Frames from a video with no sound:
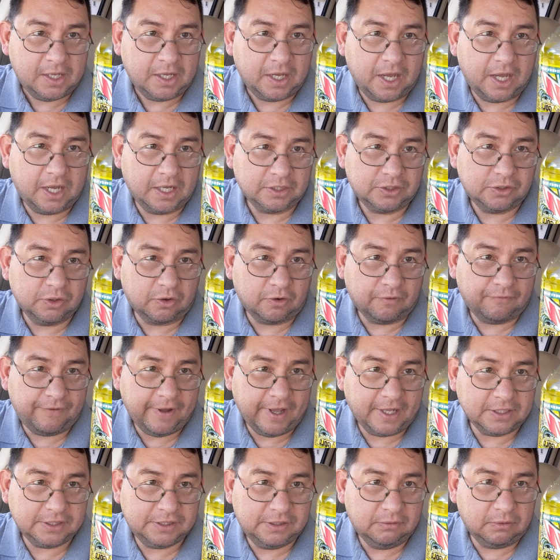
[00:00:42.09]
Uh, total
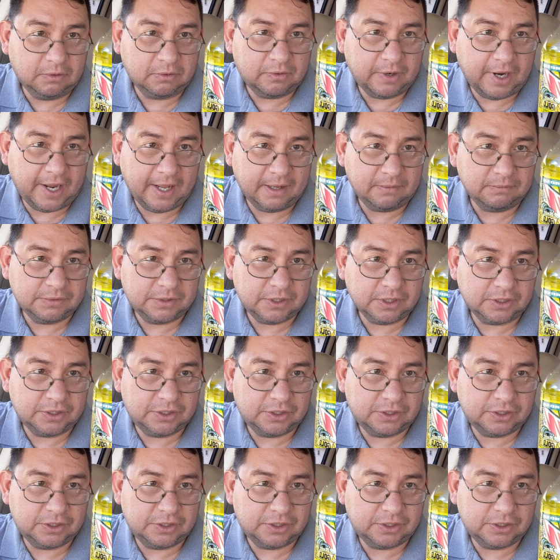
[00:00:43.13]
fat zero grams.